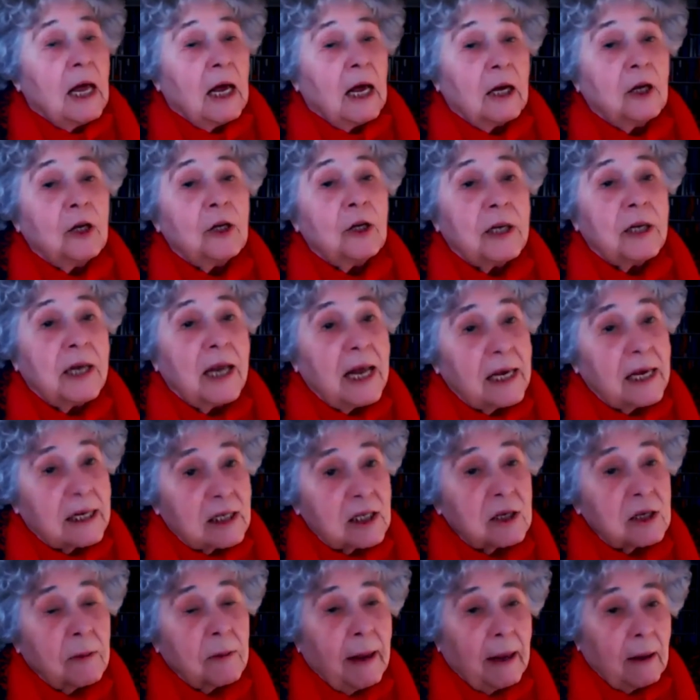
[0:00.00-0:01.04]
a good
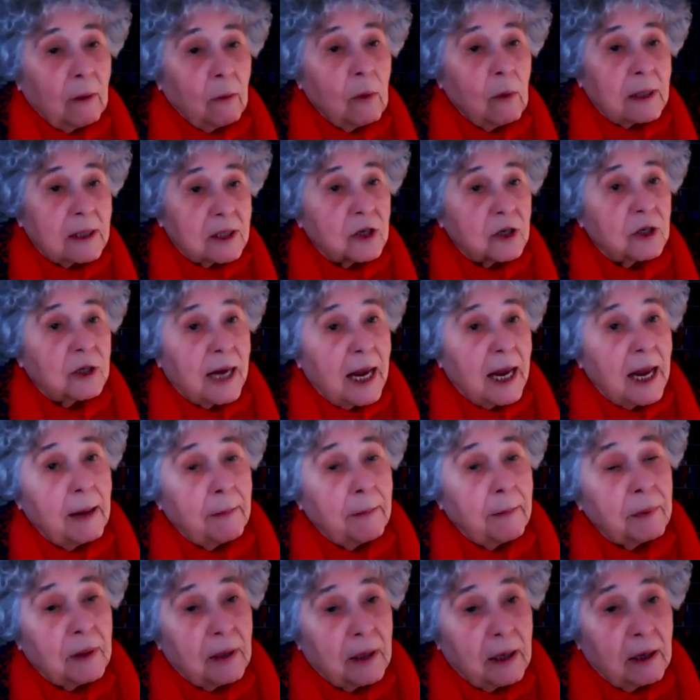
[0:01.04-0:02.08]
guess about what's going to
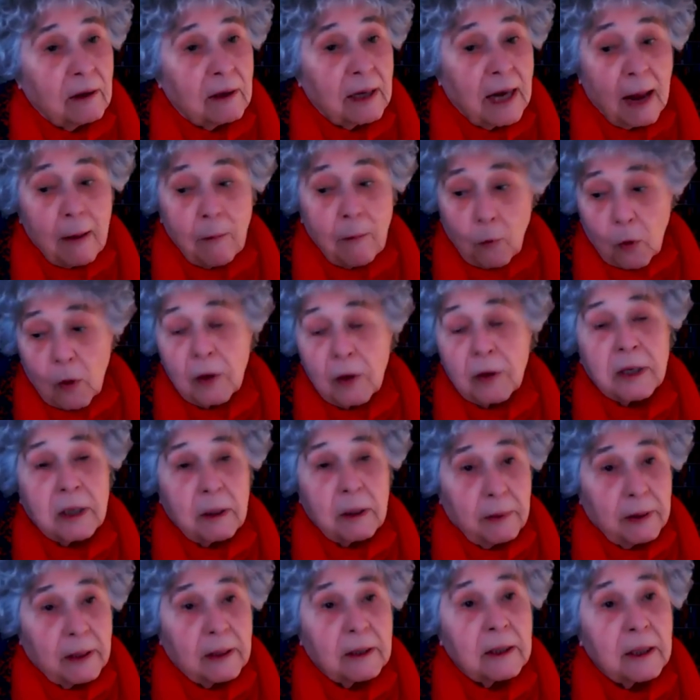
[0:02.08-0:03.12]
happen there, and I'm worried
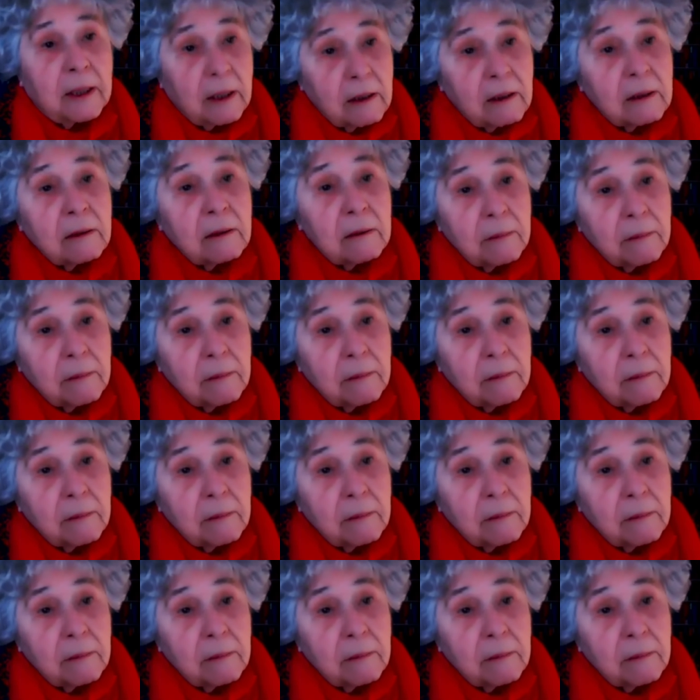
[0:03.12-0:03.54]
about it.